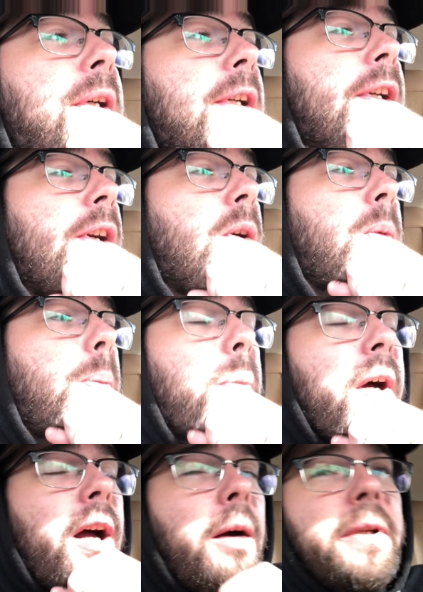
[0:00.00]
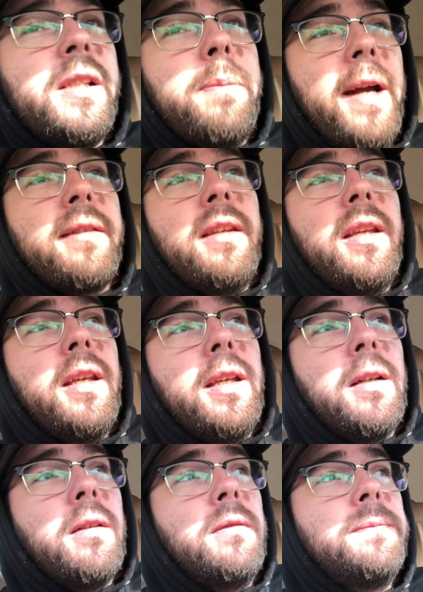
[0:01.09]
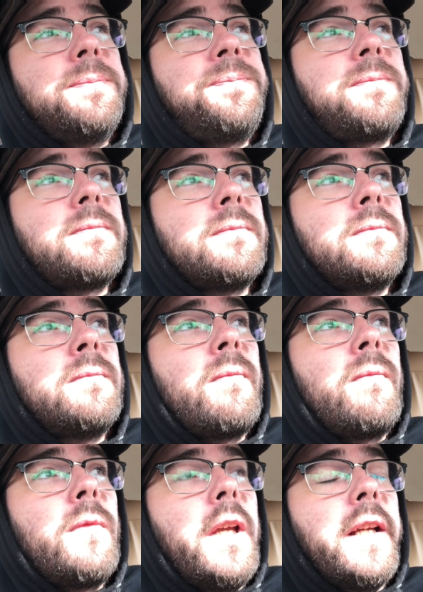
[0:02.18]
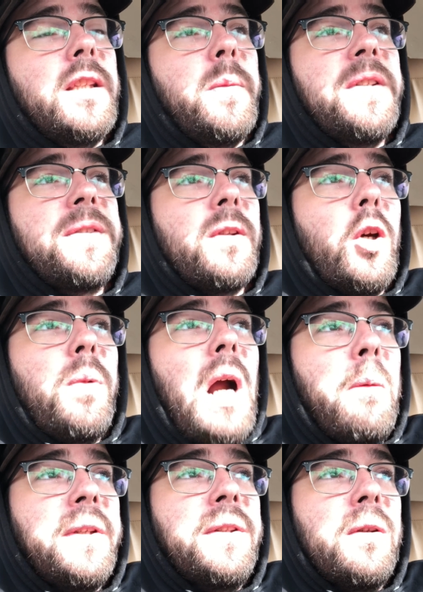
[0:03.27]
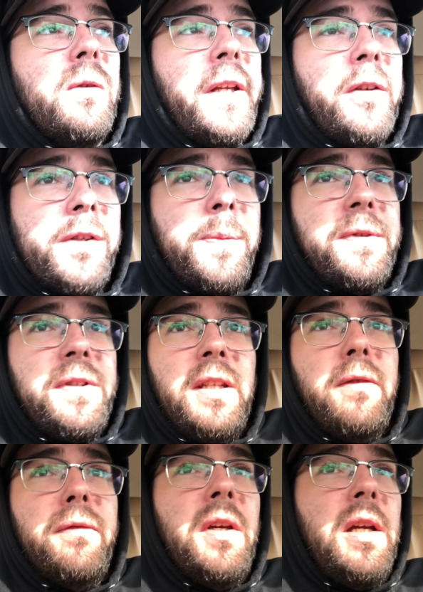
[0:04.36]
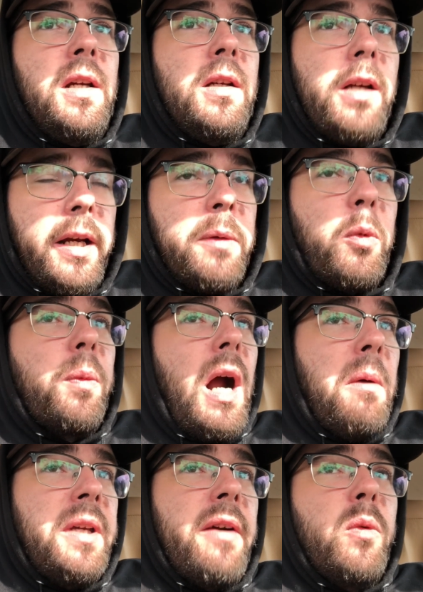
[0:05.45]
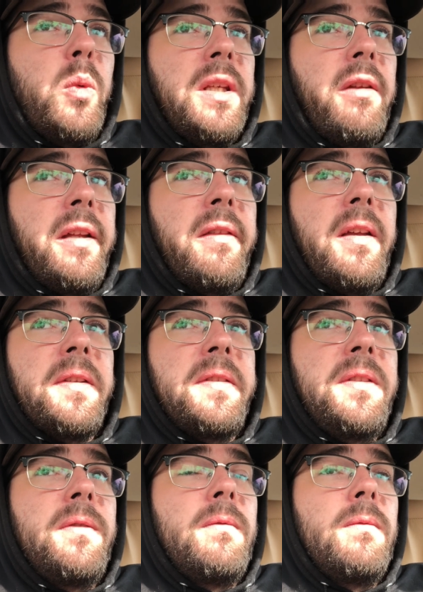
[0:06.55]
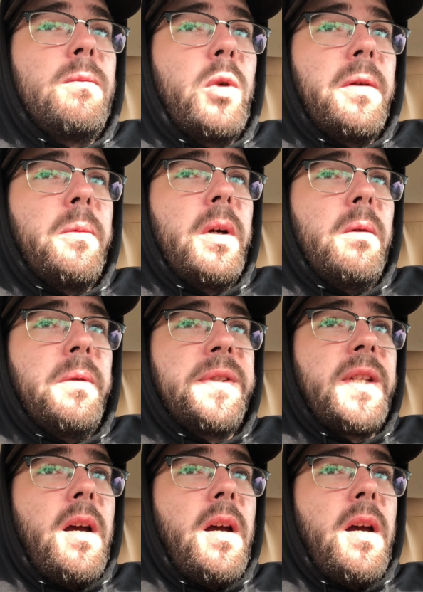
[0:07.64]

you know, but I'm expecting it to be slow probably till like Christmas Eve, and then we'll probably have a week like this where it was